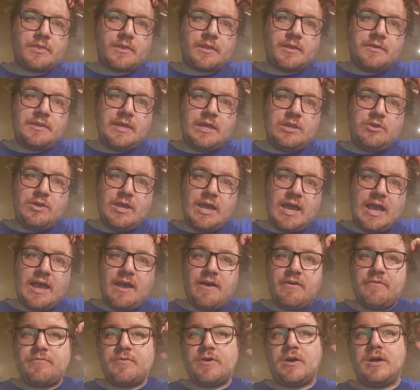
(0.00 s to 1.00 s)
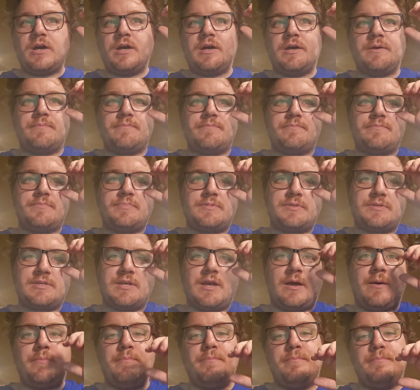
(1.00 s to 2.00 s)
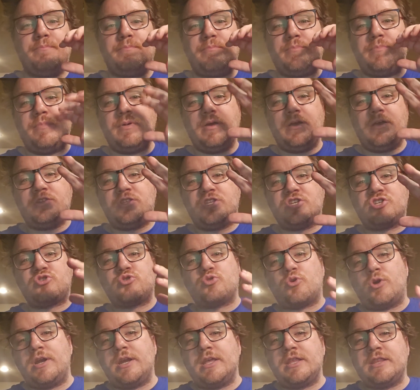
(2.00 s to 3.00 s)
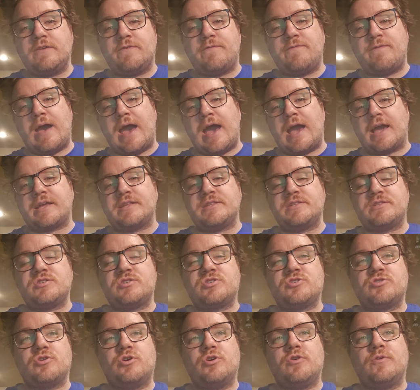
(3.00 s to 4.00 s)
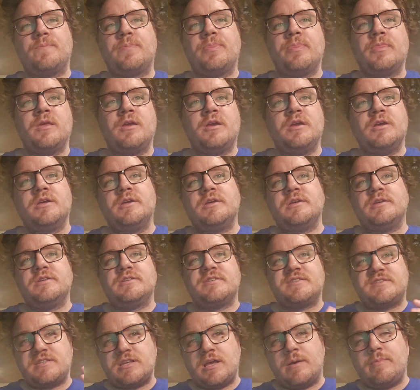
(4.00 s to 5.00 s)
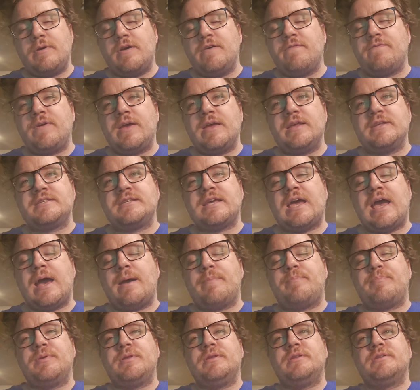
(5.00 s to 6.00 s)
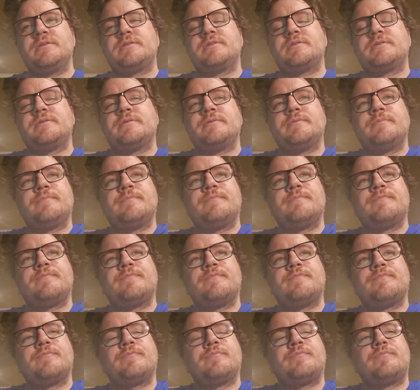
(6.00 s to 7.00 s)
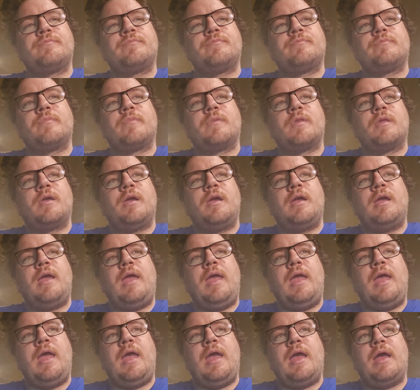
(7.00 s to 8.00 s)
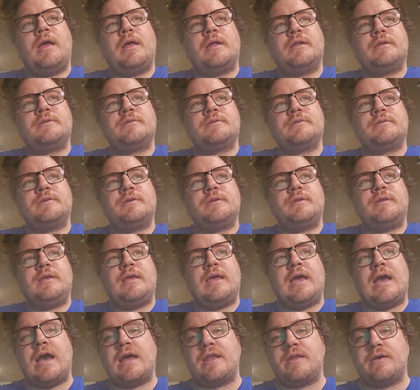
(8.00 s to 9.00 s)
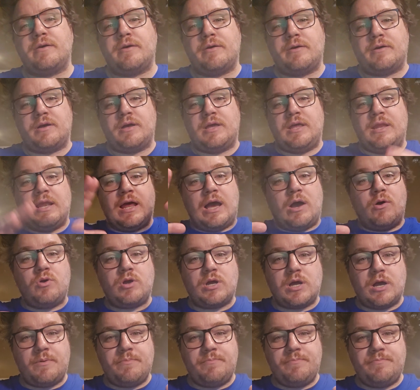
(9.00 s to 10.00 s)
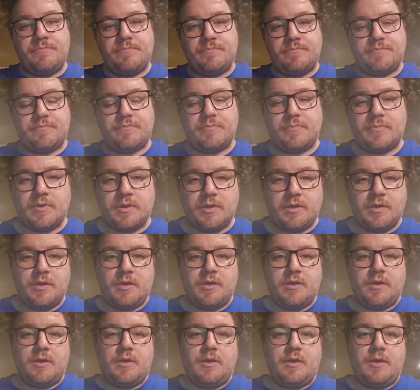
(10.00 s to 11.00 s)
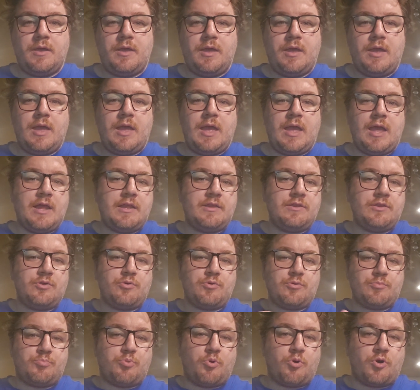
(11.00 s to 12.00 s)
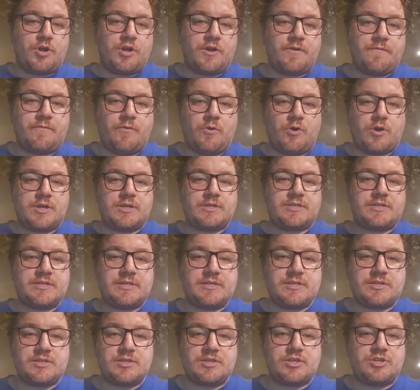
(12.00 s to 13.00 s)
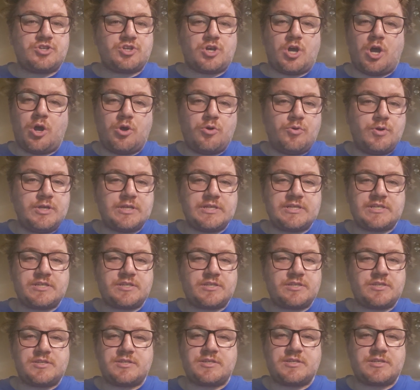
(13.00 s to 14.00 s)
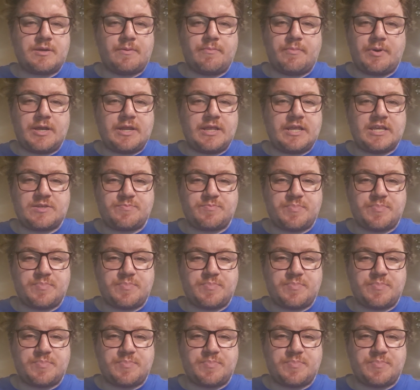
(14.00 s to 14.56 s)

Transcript: Then you have some distorting the facts. So some event happened and it had an outcome, and the reporter focuses, there's always somebody that's